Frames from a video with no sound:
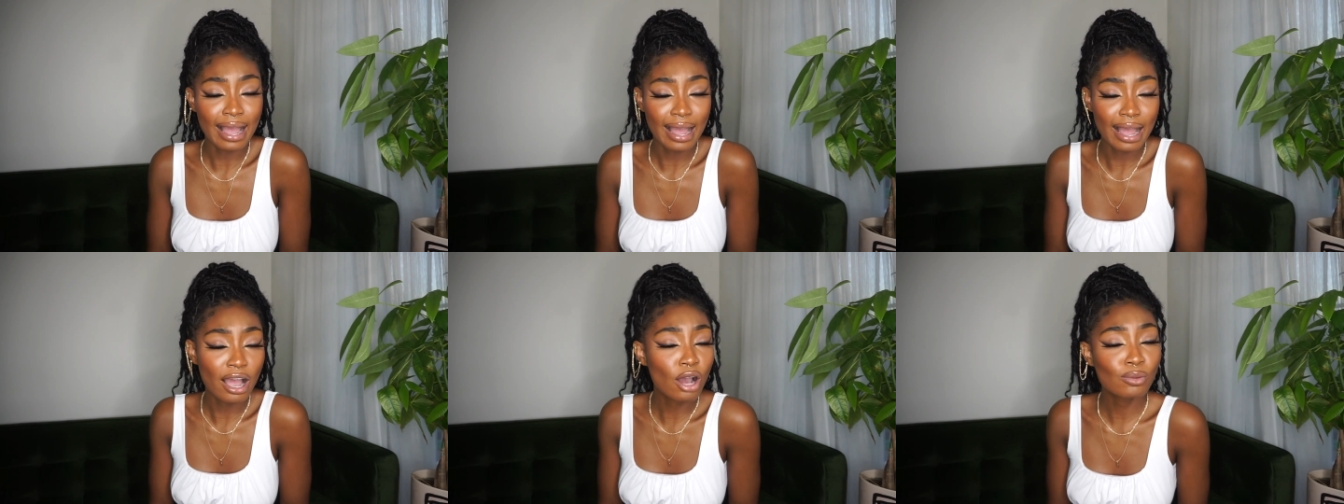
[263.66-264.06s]

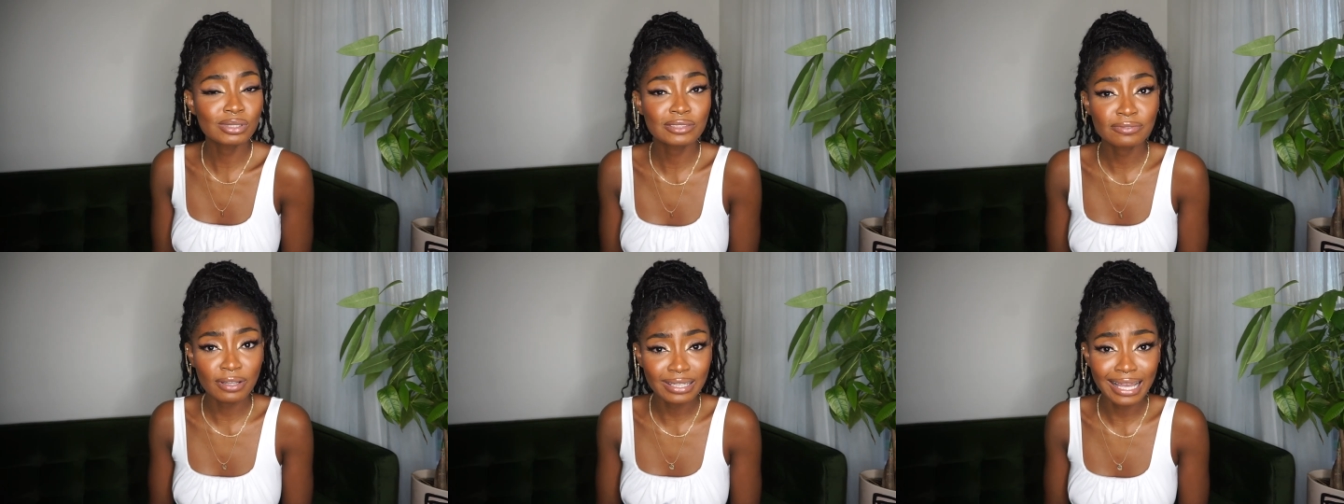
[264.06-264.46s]
I always
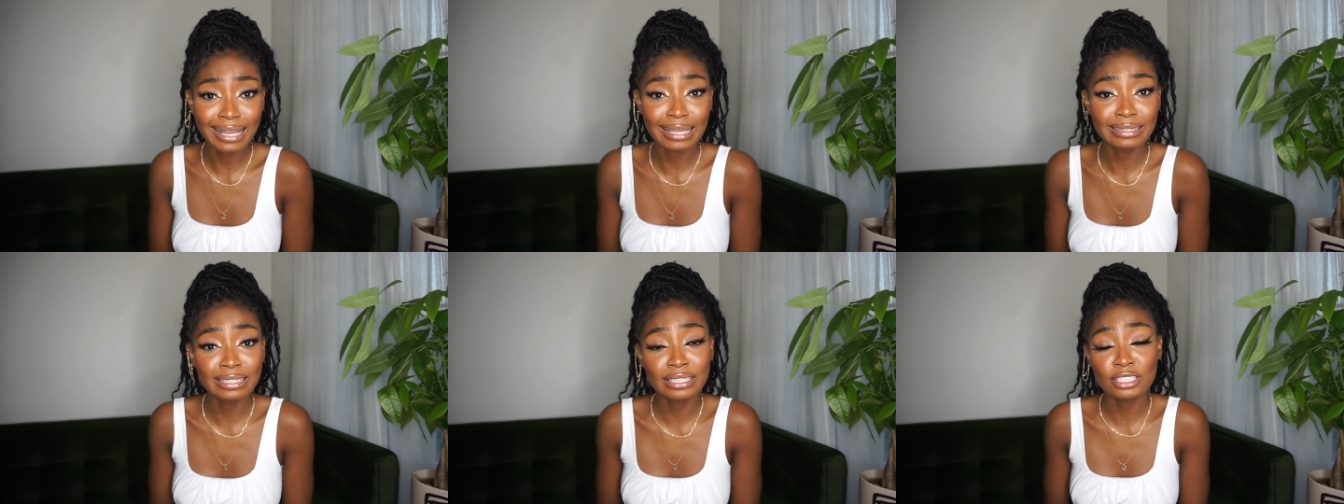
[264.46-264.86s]
felt like
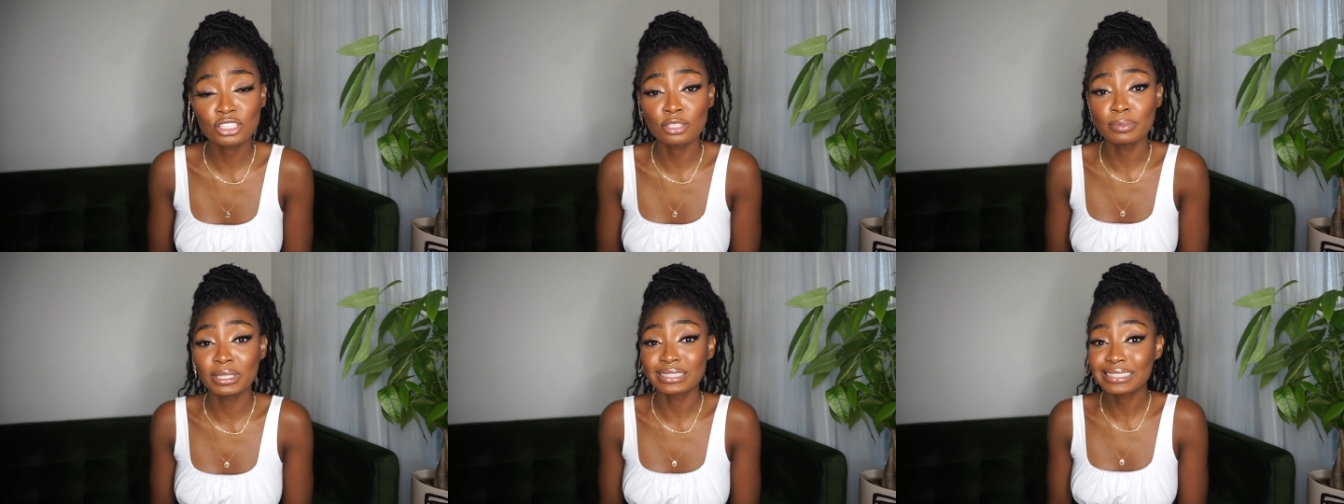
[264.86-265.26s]
I needed
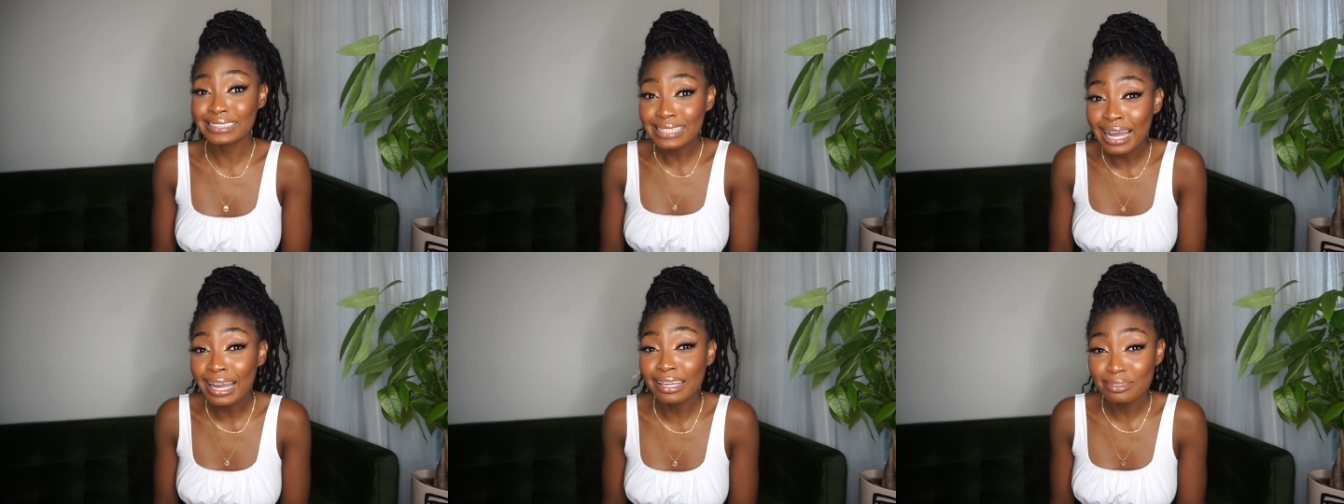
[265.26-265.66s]
to be a
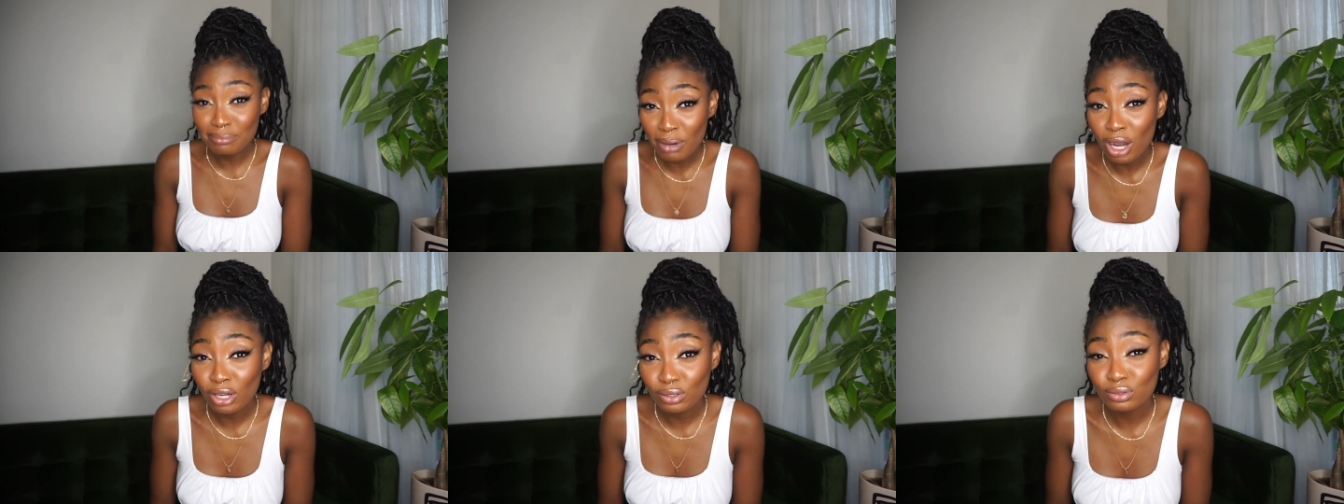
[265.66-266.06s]
signed
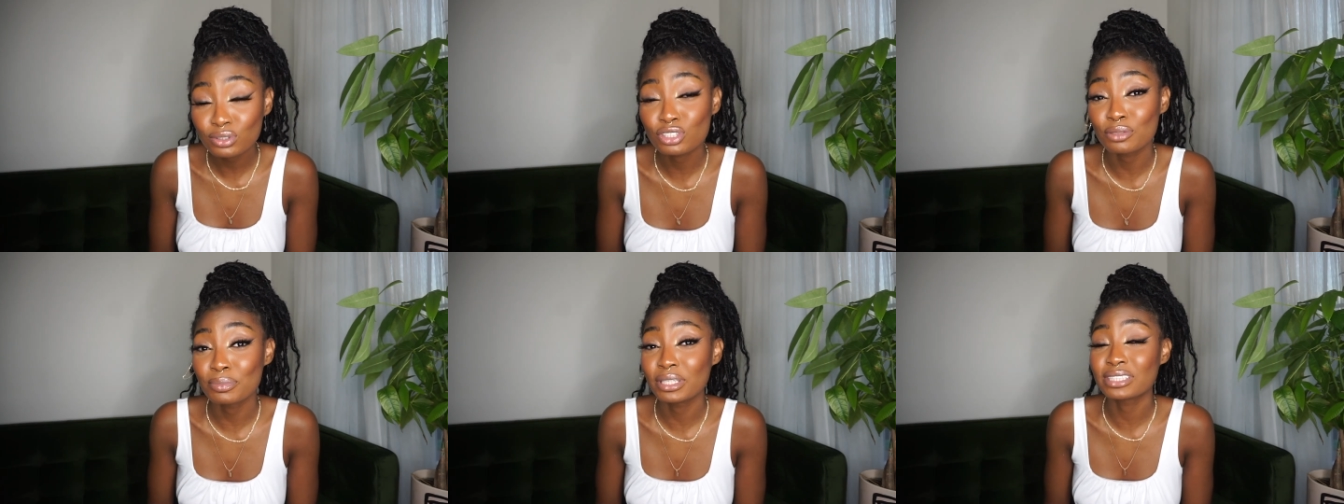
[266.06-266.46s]
model
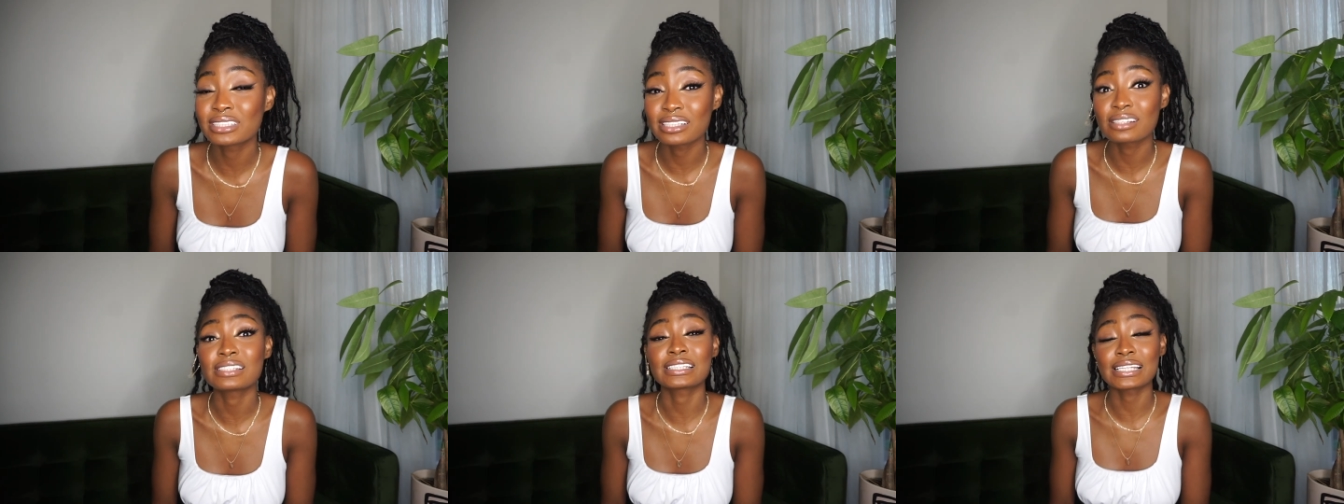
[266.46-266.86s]
to be a
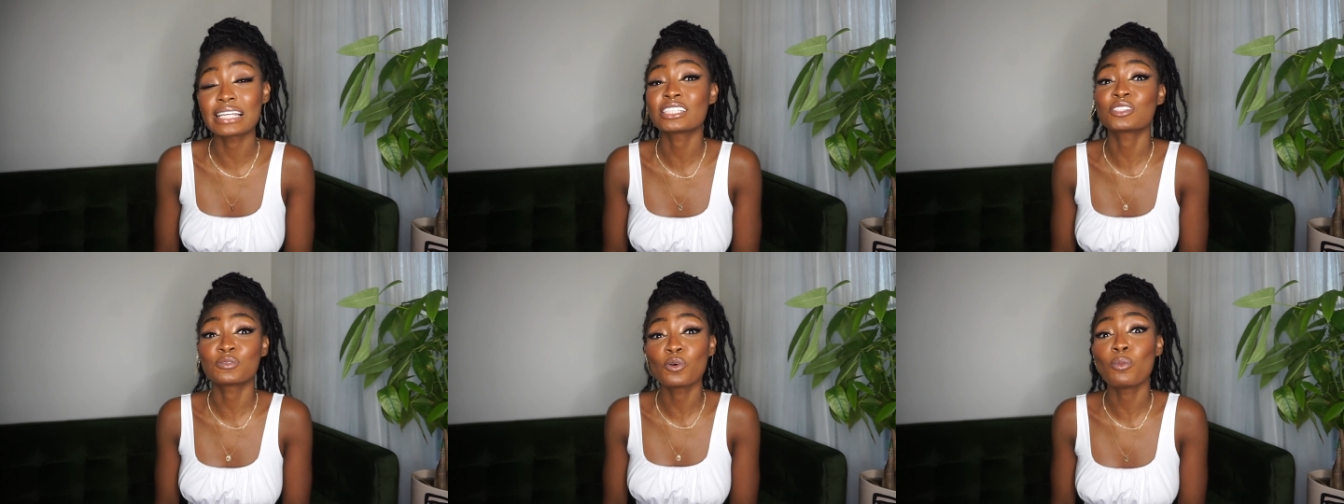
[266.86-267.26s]

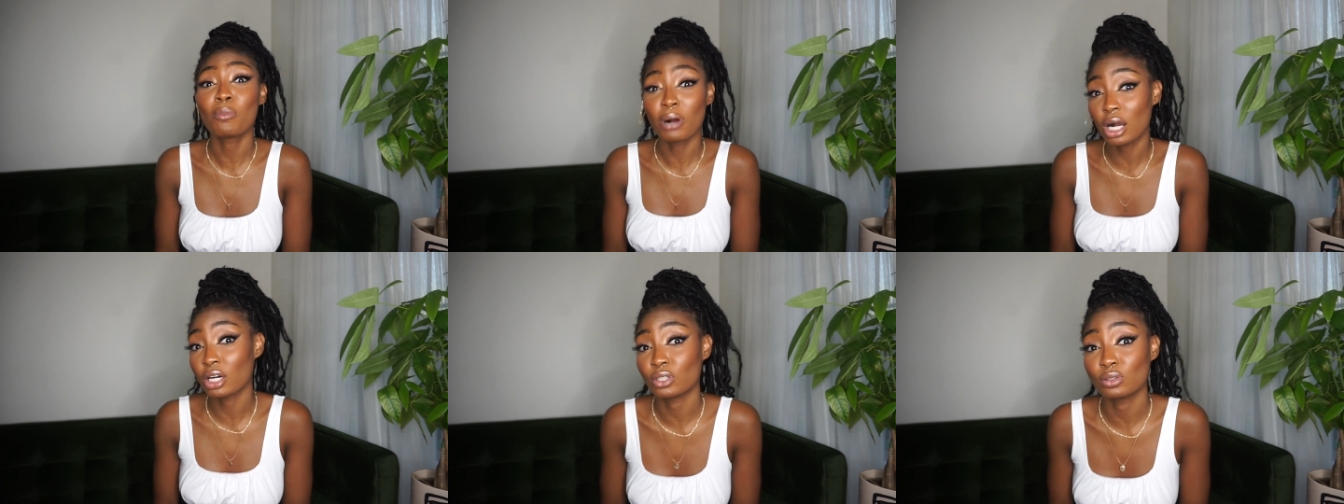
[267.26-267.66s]
successful
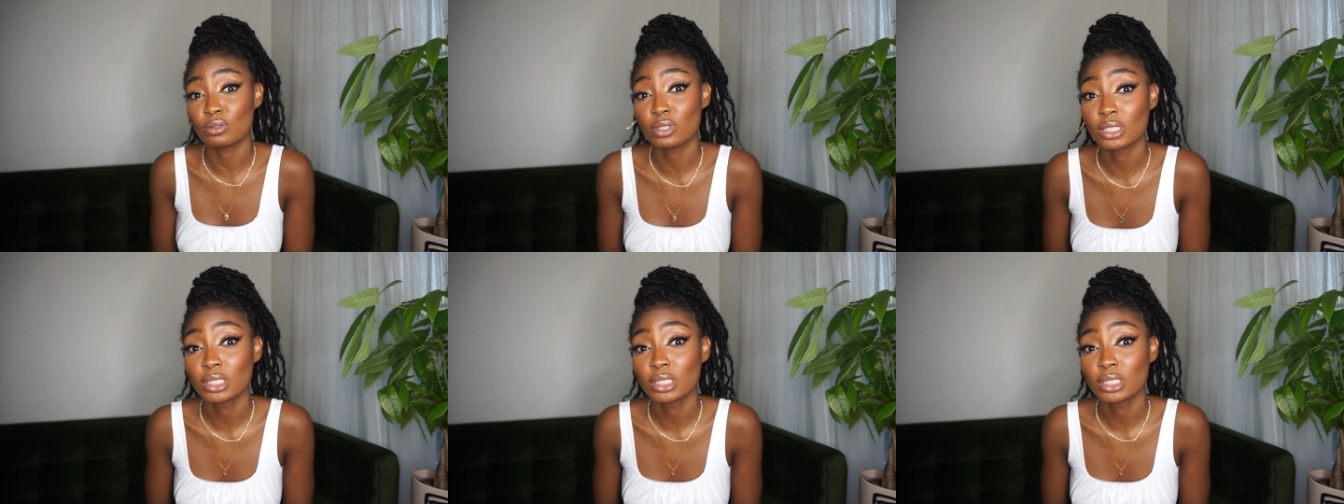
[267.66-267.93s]
model.